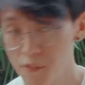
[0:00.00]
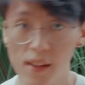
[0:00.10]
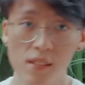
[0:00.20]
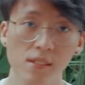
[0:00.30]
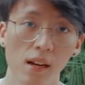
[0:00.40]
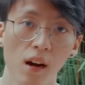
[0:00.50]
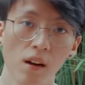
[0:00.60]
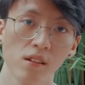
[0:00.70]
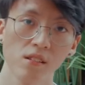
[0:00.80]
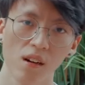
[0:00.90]
fact is that
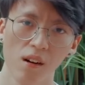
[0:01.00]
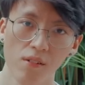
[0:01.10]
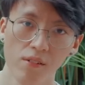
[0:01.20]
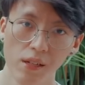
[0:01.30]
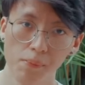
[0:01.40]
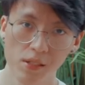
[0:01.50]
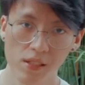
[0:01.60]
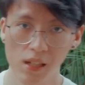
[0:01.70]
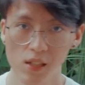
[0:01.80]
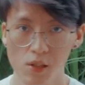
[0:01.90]
artists are really
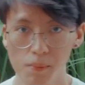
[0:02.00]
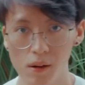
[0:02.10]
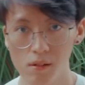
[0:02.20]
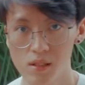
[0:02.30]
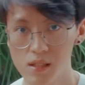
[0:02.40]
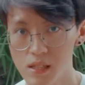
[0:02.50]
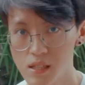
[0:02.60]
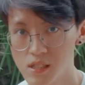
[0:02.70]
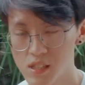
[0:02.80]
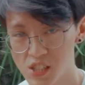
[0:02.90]
particular about the
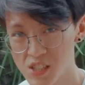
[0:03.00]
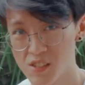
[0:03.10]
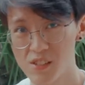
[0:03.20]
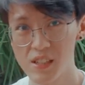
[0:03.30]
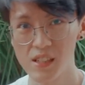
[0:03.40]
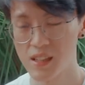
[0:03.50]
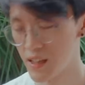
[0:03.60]
stationery they